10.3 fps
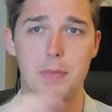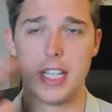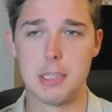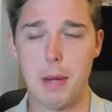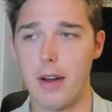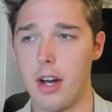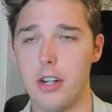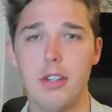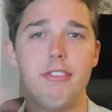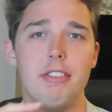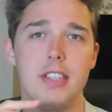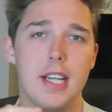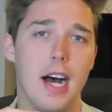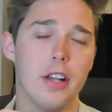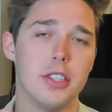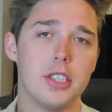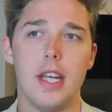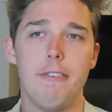is about $150.